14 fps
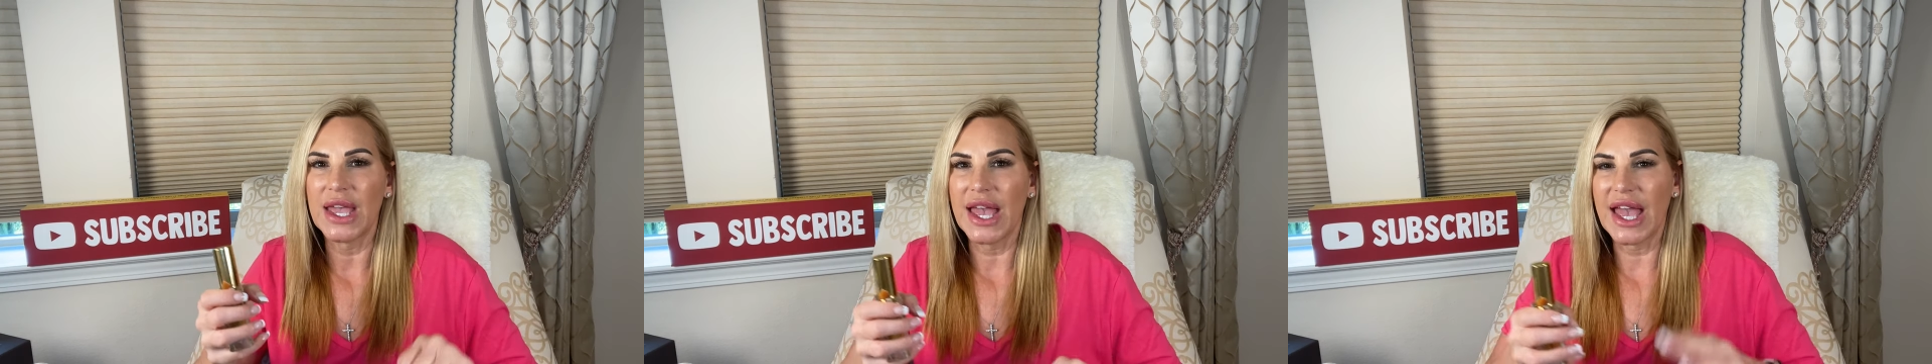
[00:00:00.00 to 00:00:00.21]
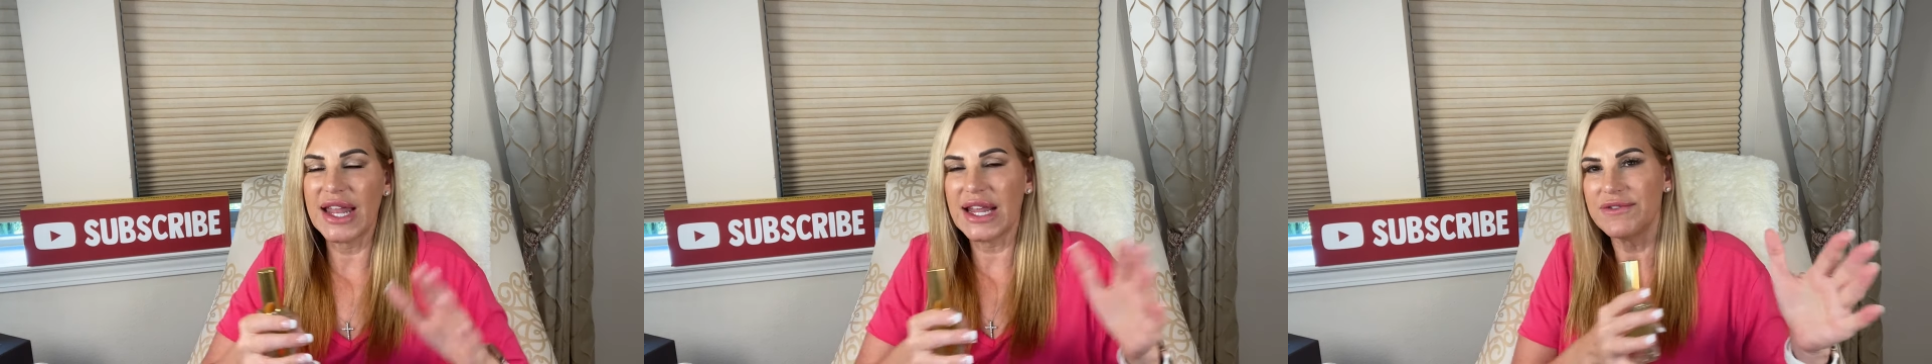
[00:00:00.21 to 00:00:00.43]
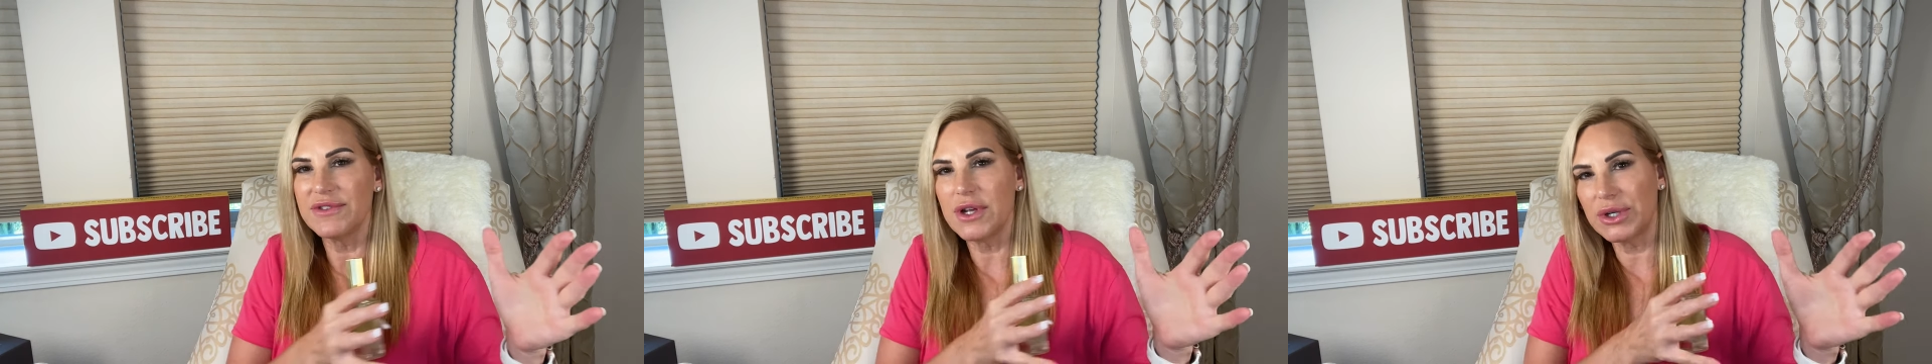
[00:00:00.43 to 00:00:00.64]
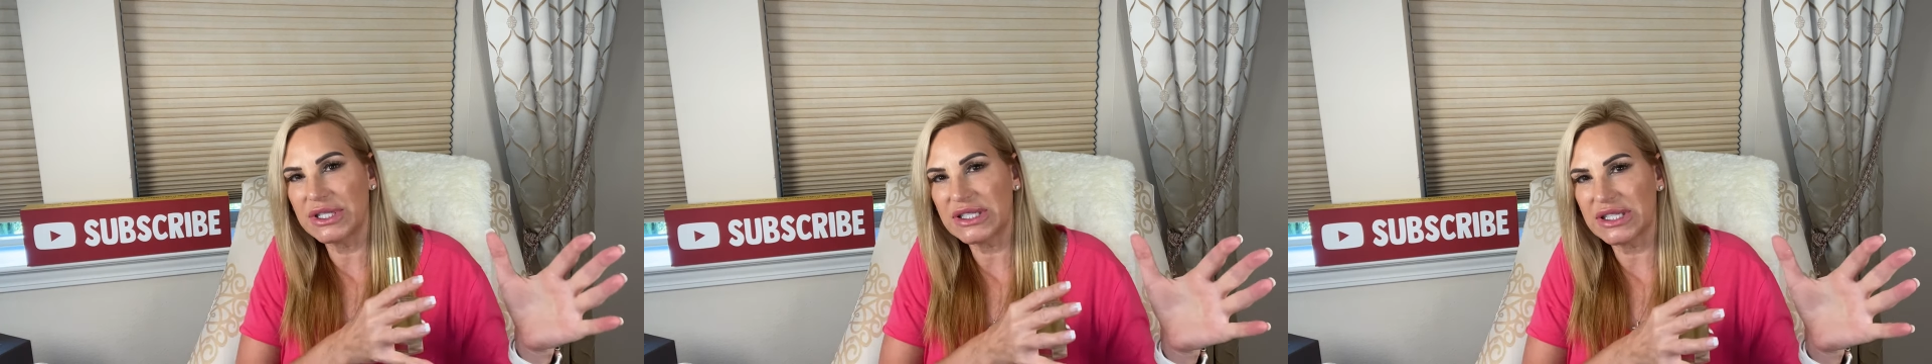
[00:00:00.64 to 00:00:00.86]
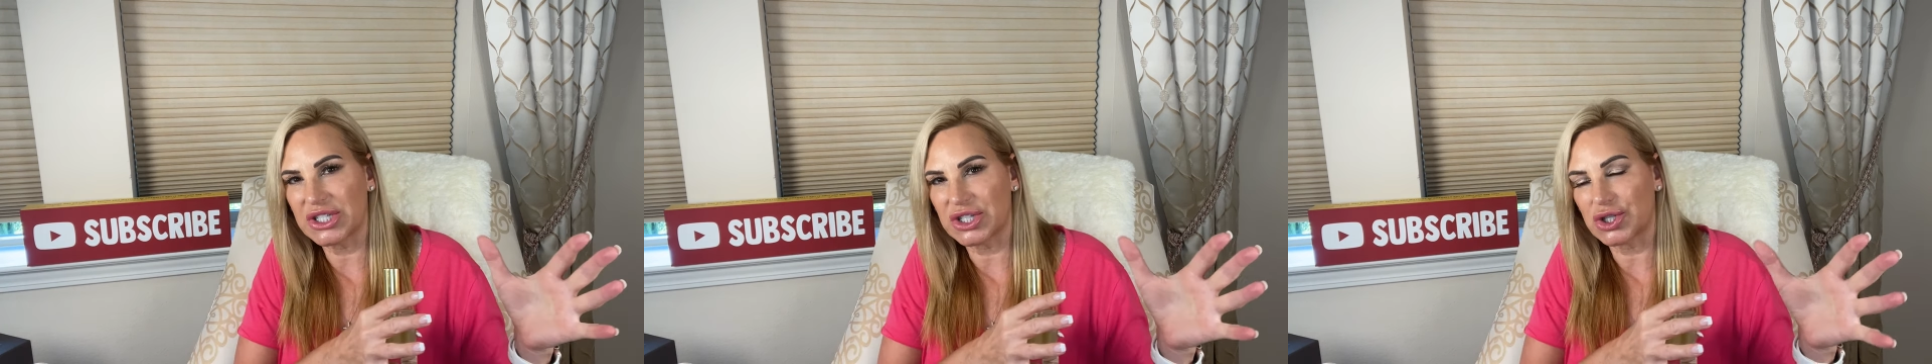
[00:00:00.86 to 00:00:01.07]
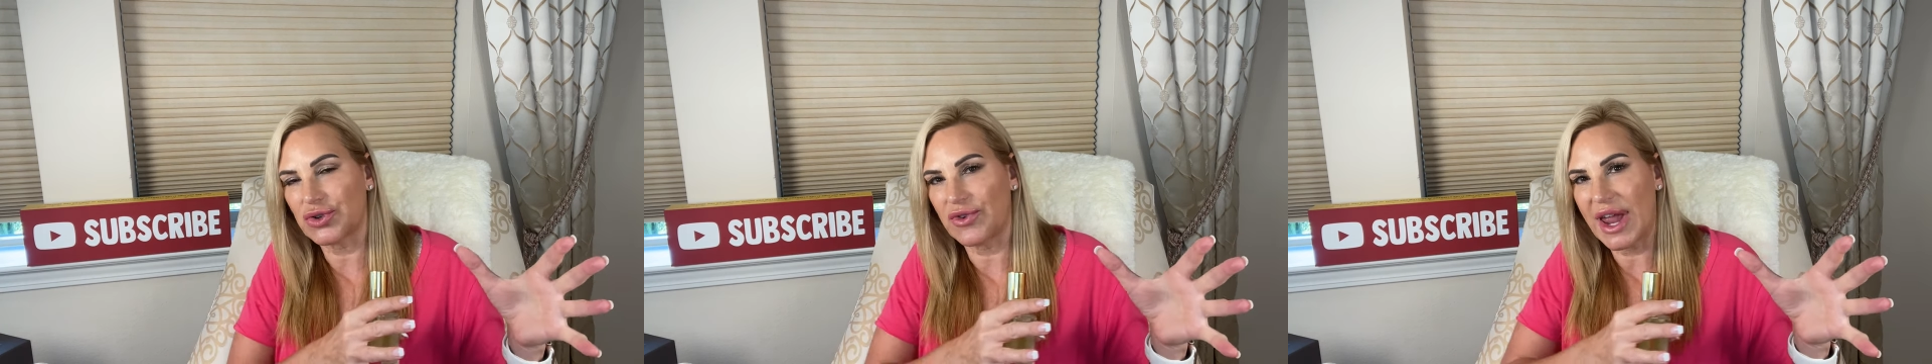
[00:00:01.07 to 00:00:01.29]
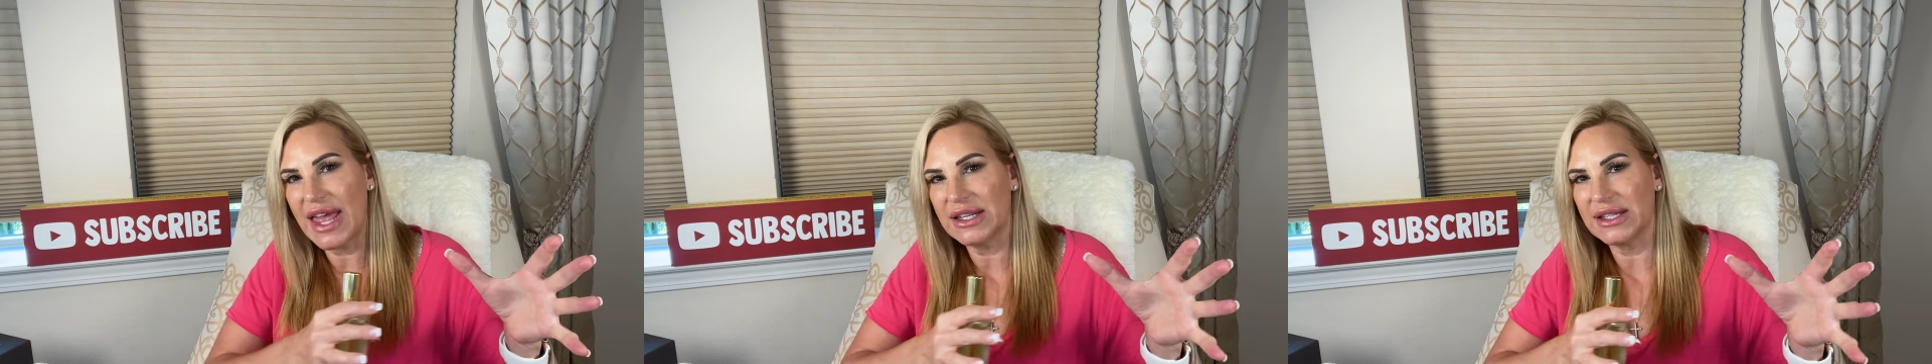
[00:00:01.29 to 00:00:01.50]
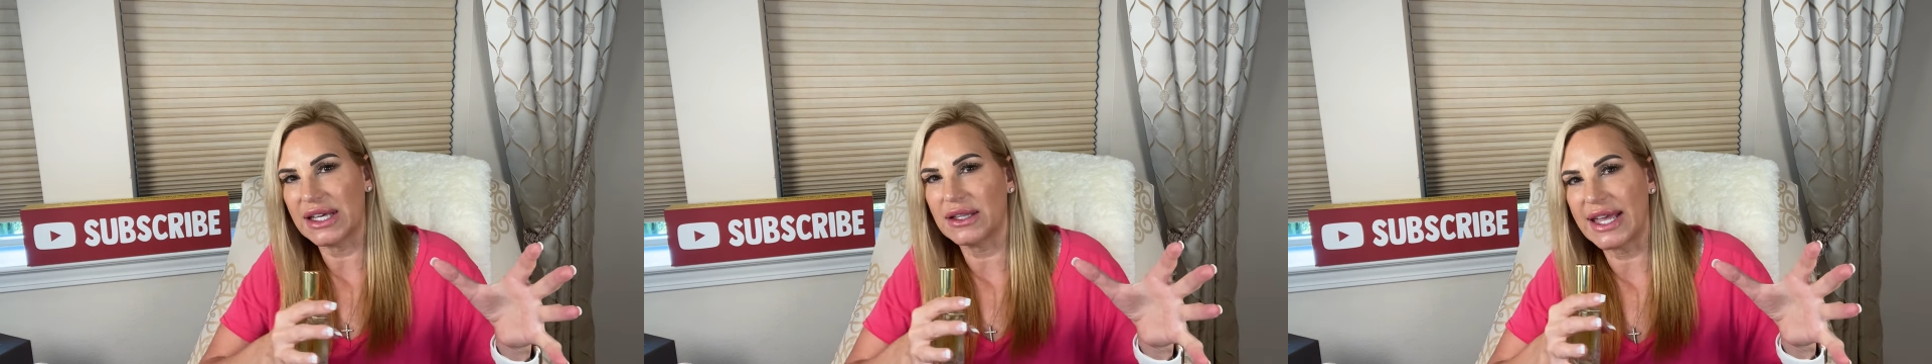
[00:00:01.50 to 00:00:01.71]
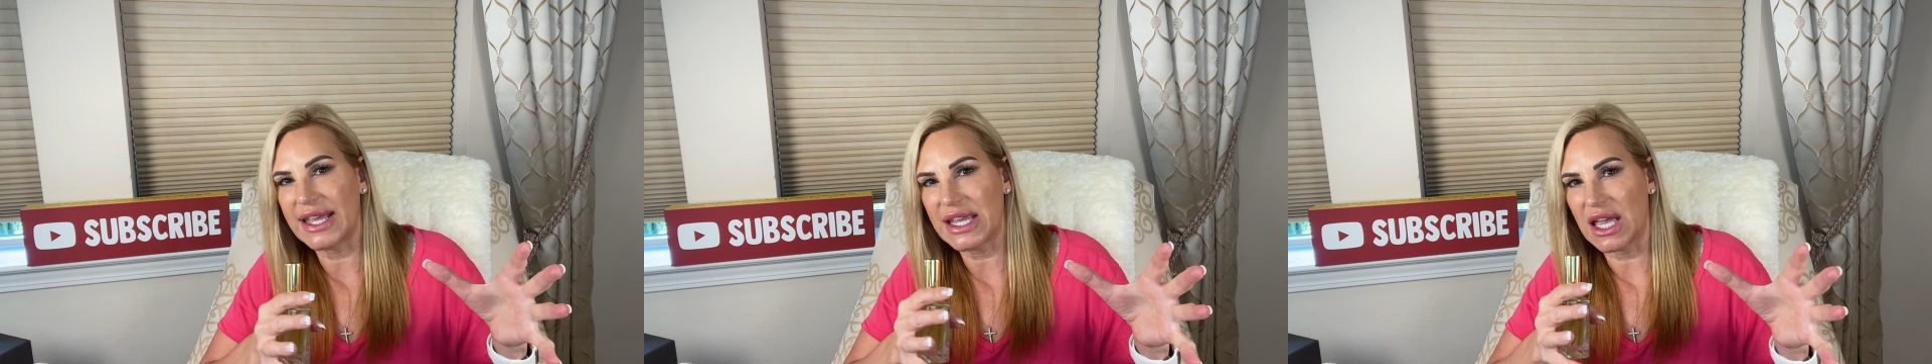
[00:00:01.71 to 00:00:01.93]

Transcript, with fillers: and I've noticed this trend that, like,